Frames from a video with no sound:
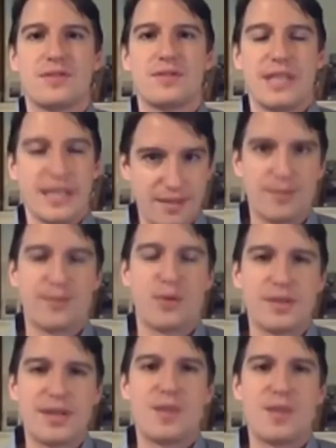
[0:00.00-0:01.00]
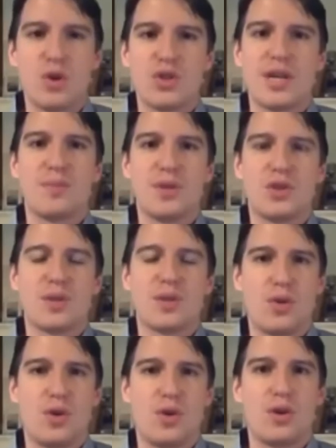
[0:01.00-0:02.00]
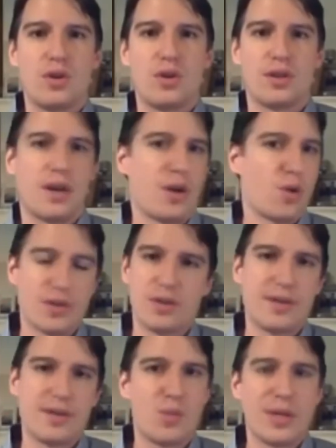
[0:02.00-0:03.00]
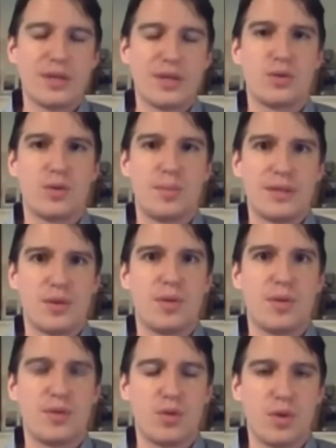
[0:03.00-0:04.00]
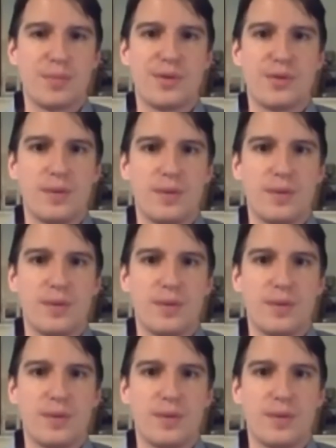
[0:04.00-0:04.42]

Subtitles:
first time World Championship, or I also never went to Best Sommelier of Europe before.